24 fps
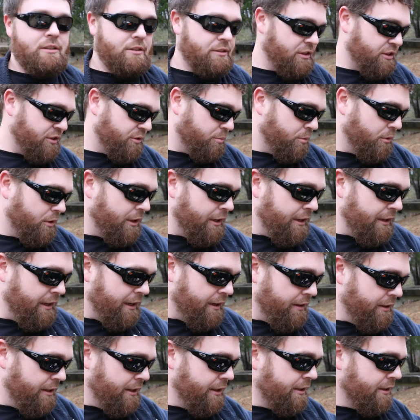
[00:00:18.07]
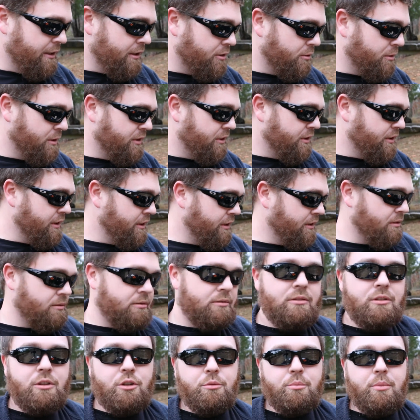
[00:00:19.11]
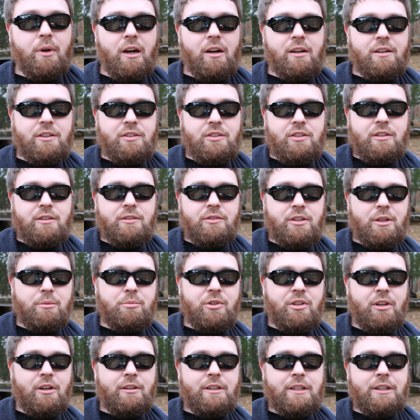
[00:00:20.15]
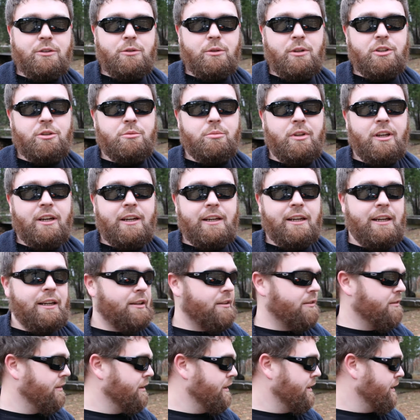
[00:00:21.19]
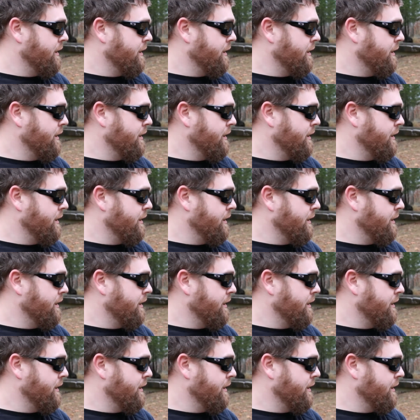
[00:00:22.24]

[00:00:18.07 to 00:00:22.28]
Just brought it out here with the little box of subsonic 300 blackout.